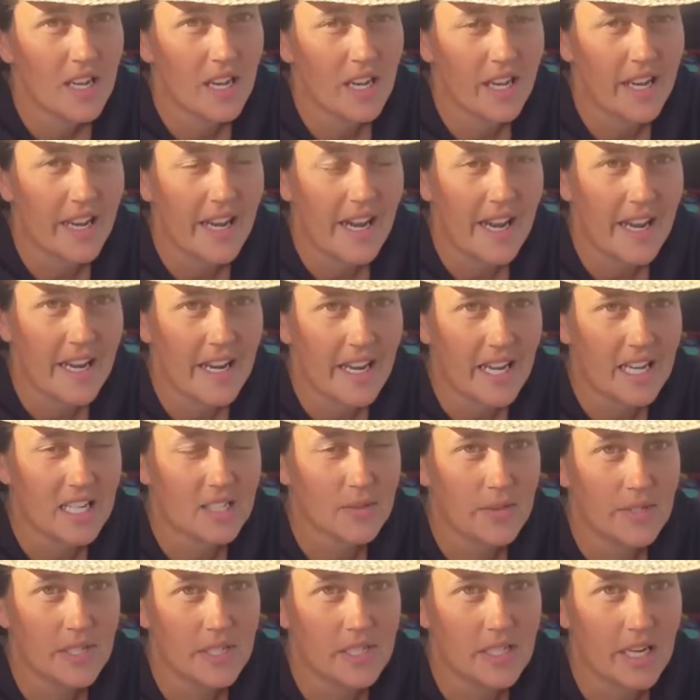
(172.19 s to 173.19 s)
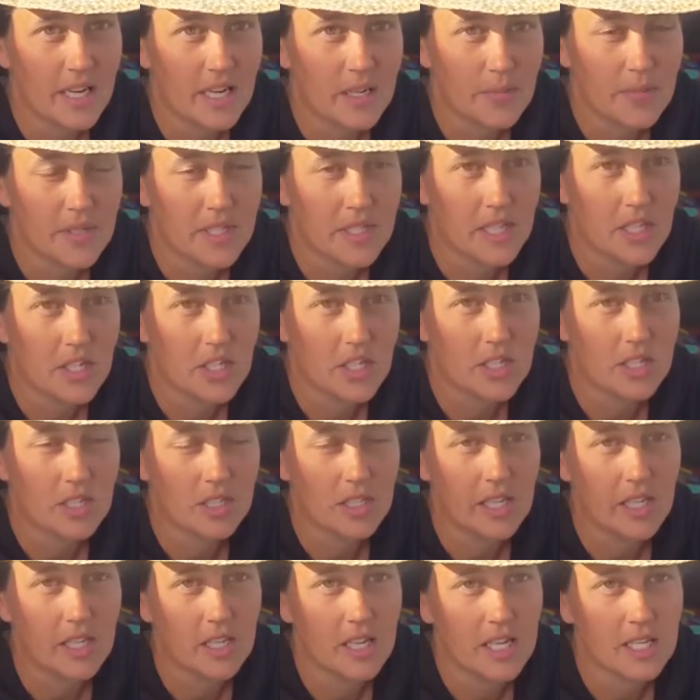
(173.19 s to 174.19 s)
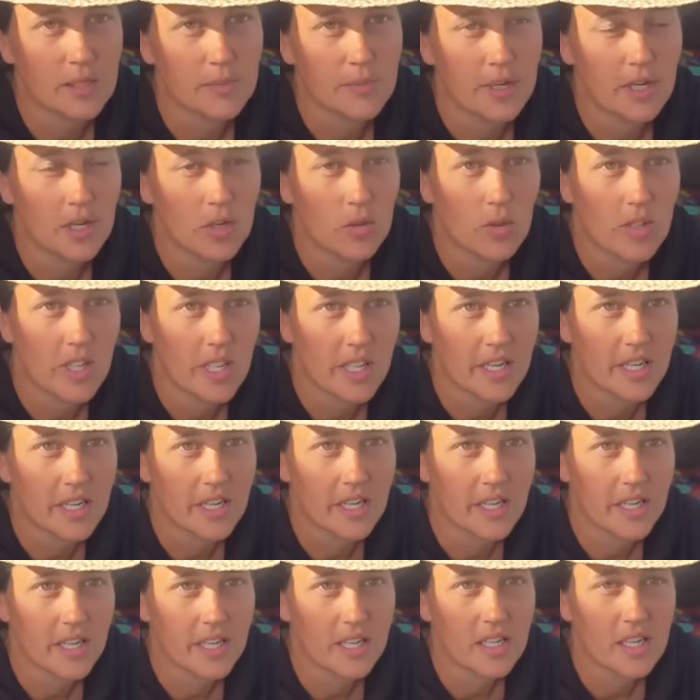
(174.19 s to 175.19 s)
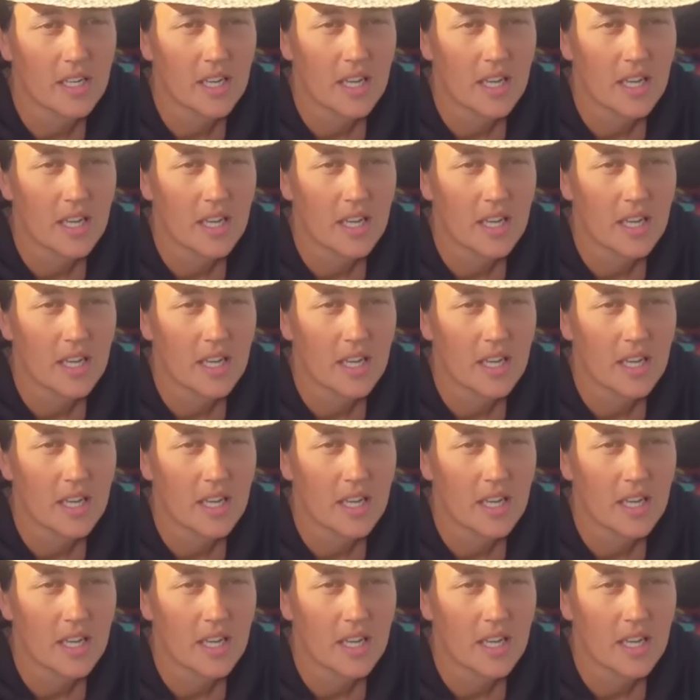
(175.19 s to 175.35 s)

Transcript: a guy had asked me to sign a petition to legalize marijuana and